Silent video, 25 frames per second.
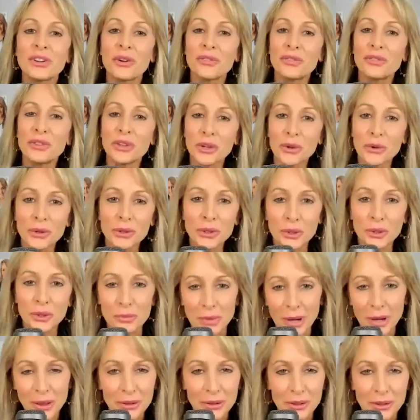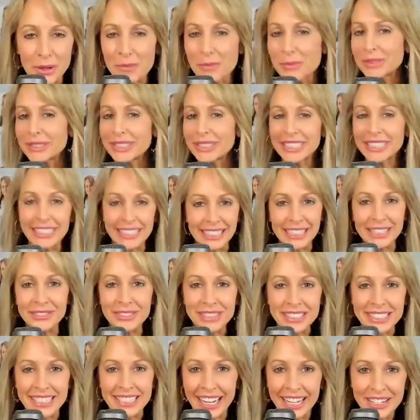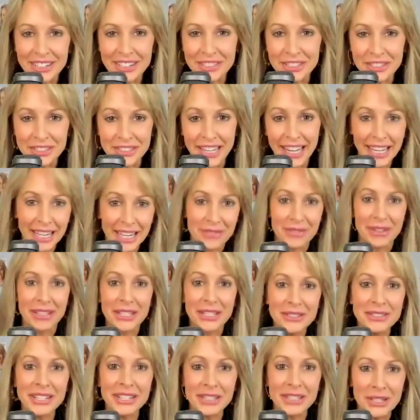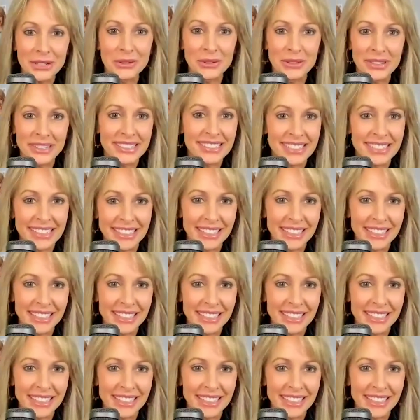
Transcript: So if you and your brother completely retired your dad, I mean, you said you were the